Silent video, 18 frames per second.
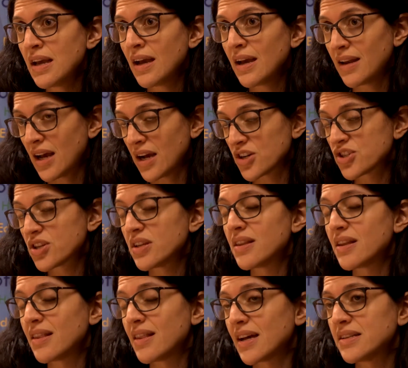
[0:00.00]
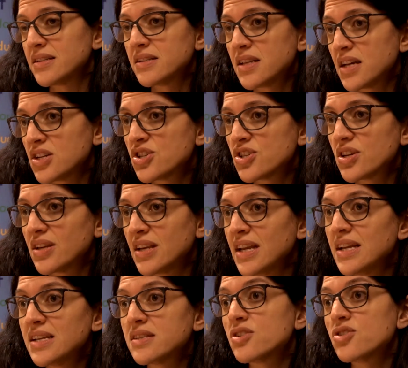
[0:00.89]
And actually that that
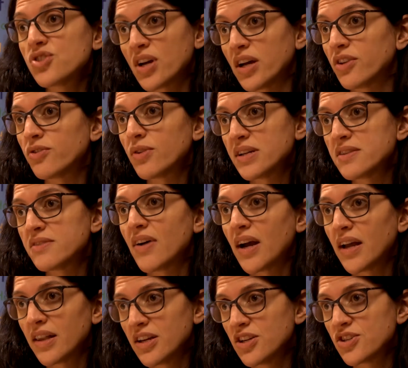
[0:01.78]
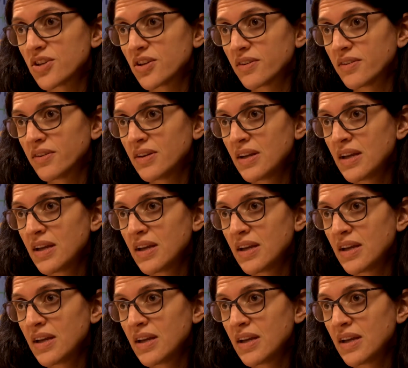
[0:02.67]
detention is a child rights violation.